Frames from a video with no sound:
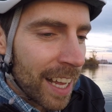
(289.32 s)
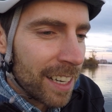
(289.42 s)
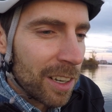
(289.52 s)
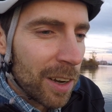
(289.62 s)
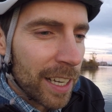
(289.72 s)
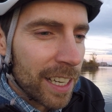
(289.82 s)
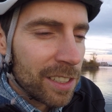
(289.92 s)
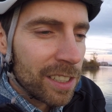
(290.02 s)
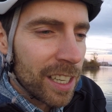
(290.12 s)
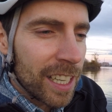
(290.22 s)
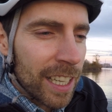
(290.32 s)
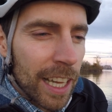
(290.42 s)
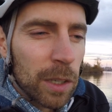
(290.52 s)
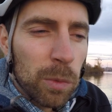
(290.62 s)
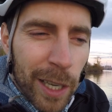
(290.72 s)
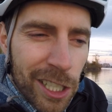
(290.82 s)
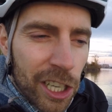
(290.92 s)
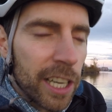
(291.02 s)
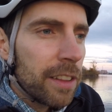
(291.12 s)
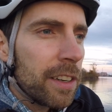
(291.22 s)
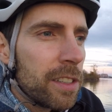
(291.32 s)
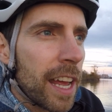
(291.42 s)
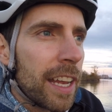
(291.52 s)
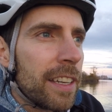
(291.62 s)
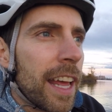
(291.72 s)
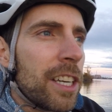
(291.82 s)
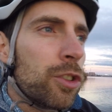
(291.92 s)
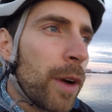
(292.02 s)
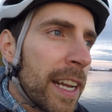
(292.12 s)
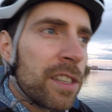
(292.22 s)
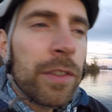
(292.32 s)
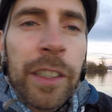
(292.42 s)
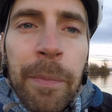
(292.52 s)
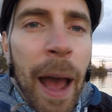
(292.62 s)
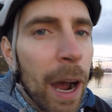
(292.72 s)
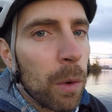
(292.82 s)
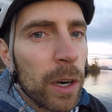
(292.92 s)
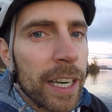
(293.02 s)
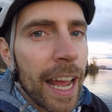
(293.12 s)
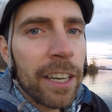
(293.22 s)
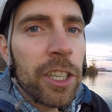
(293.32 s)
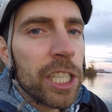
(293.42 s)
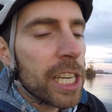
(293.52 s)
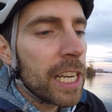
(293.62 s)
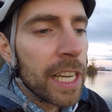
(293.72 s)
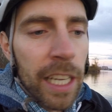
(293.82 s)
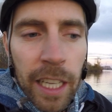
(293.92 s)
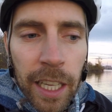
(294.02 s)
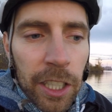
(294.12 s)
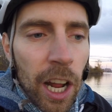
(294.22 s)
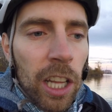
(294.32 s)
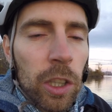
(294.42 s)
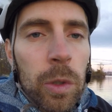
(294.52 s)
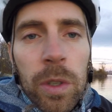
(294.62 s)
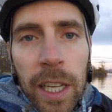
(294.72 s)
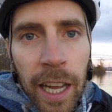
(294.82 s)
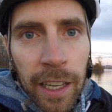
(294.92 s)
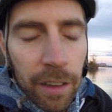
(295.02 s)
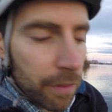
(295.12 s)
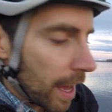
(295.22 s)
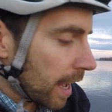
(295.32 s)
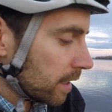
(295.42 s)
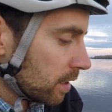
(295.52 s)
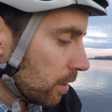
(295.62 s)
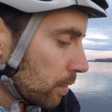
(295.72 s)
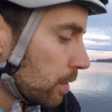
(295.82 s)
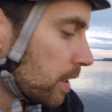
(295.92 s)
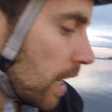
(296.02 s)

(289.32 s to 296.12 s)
I don't know, I guess like rigid. There's that that transfer of power and energy that you're not losing any of that through the